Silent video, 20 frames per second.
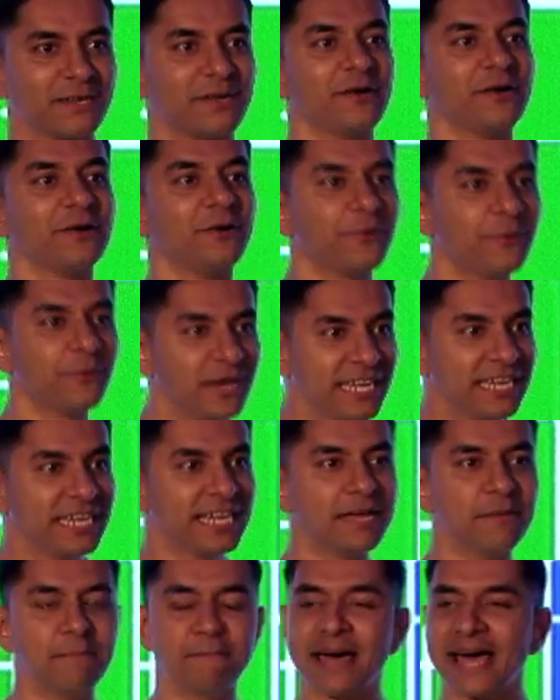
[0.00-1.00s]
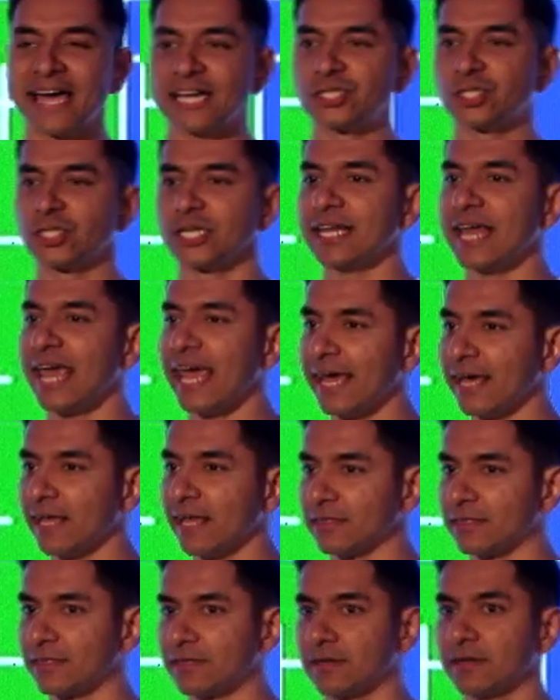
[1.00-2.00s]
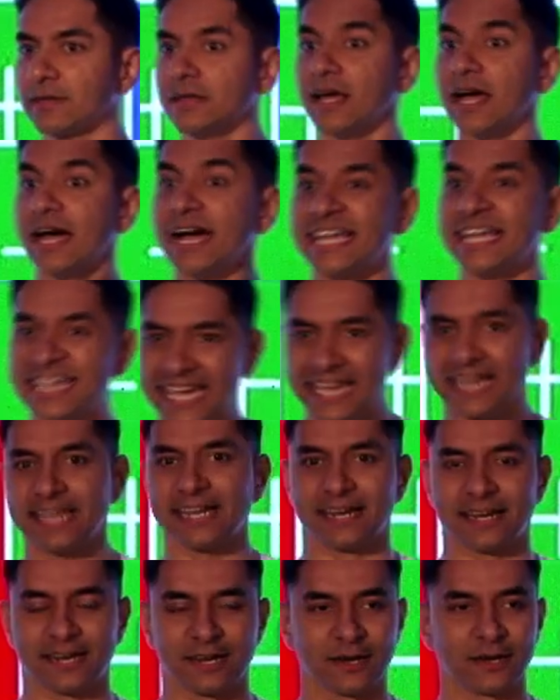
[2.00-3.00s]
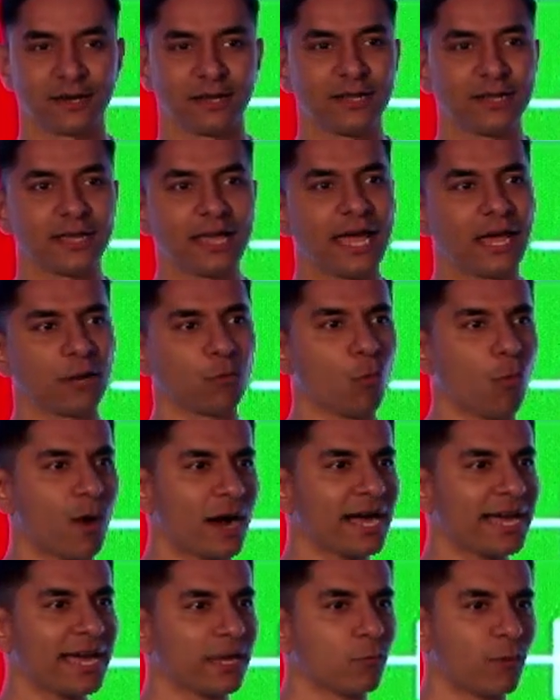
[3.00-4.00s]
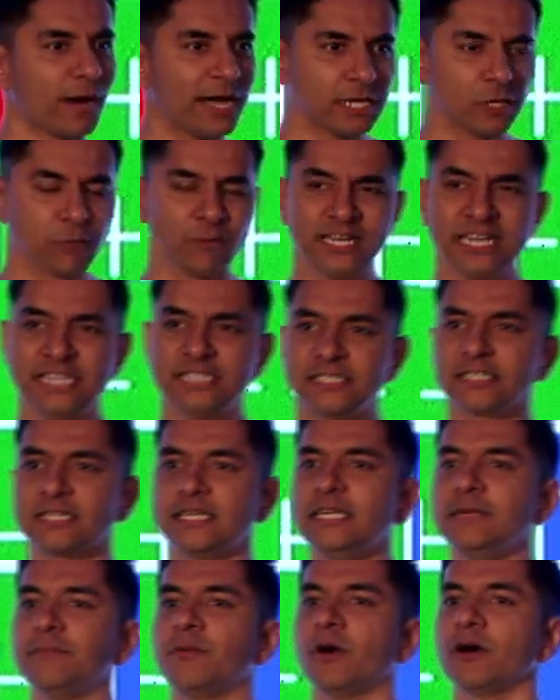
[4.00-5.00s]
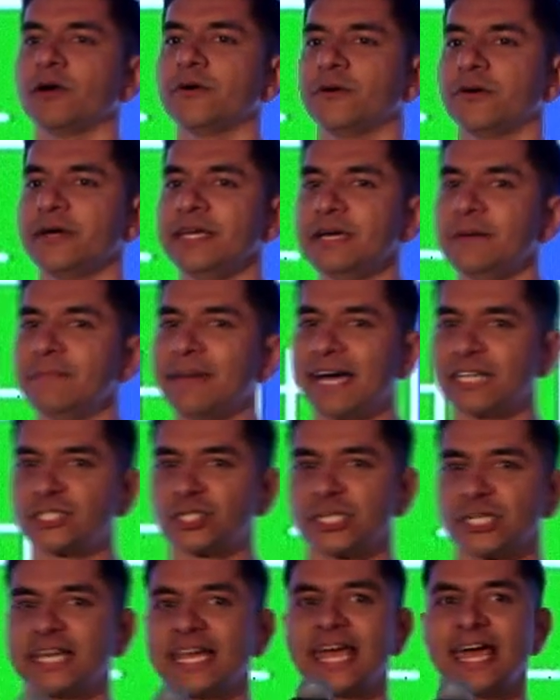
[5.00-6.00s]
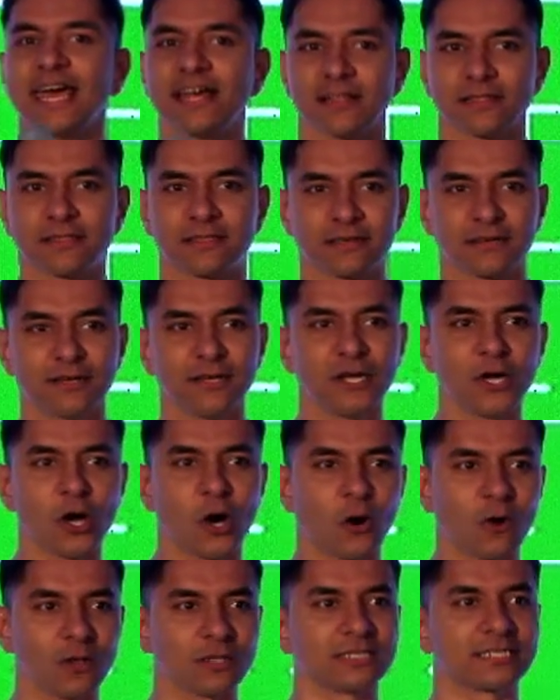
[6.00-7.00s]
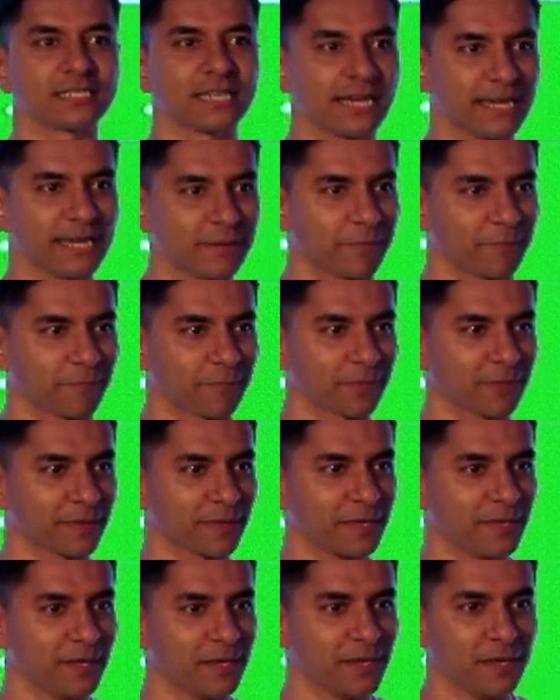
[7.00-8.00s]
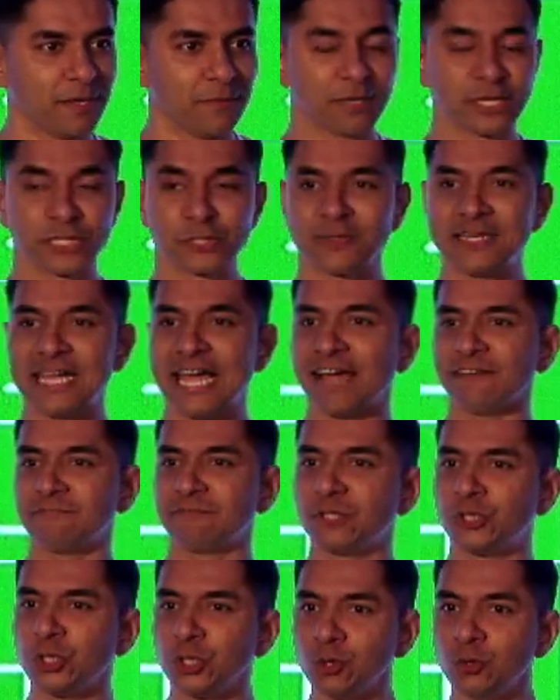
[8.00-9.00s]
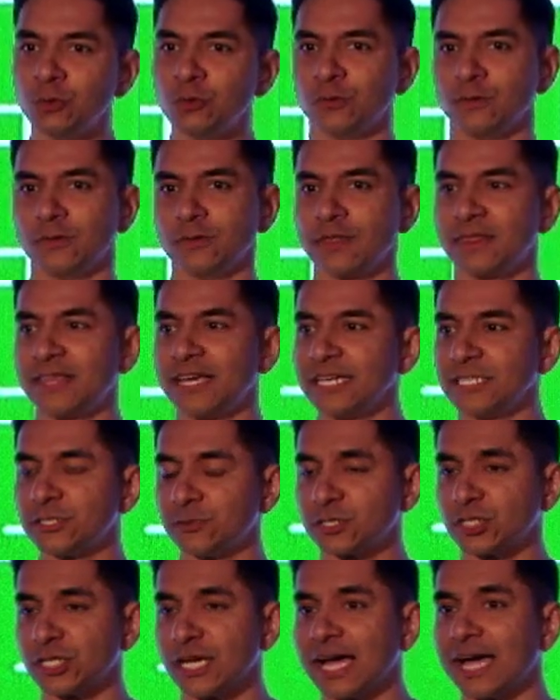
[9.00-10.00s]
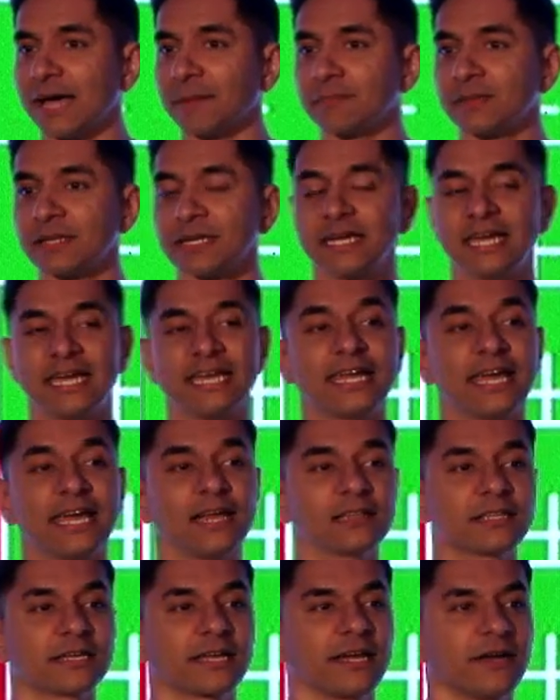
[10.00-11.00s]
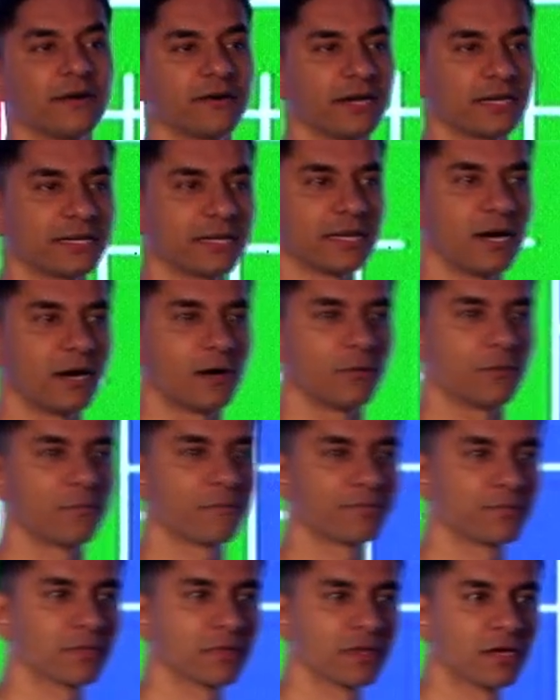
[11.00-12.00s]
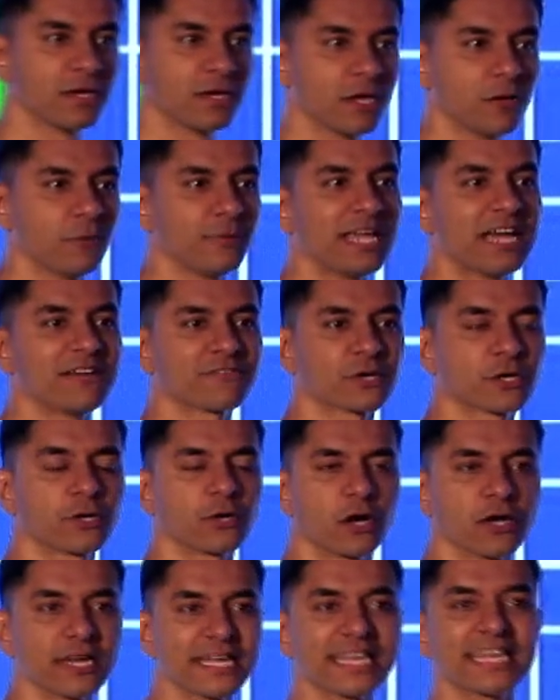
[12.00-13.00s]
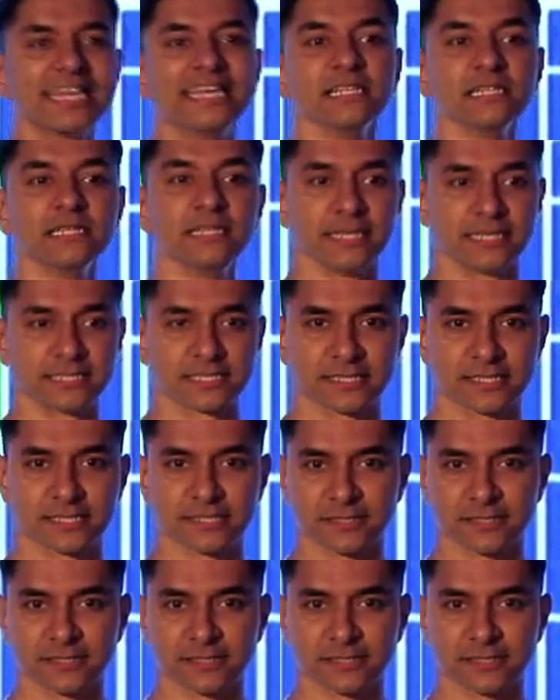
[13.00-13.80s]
Reimagine health again. And why? Why do we need to keep on reimagining health all the time? Because we have two things which are happening in healthcare right now. We have chronic illness.